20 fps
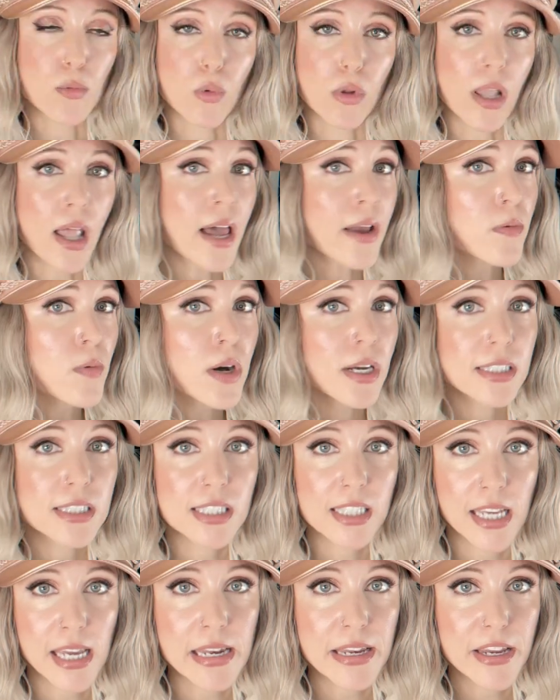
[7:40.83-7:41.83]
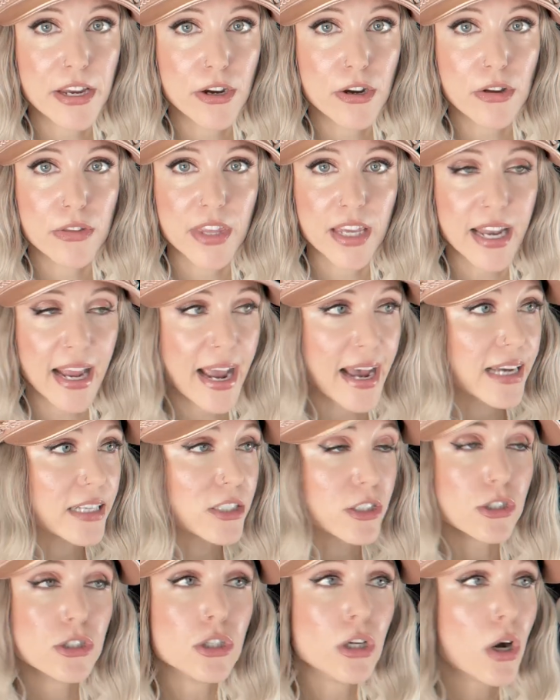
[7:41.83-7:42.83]
well, I want skincare that
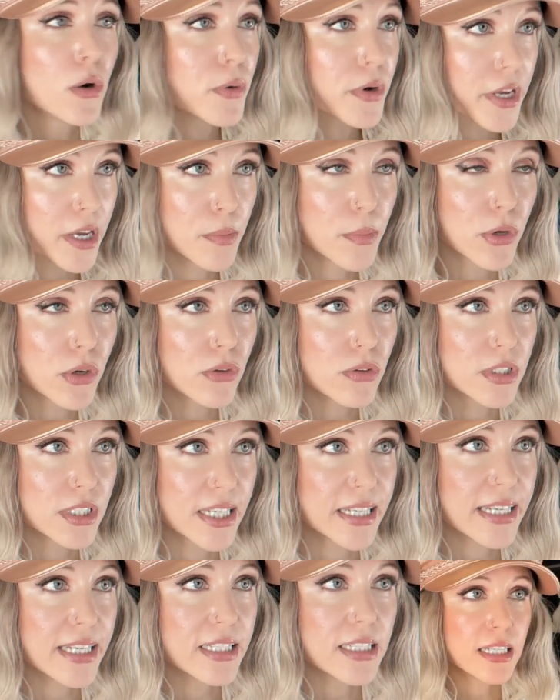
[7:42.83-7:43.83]
has no chemicals in it.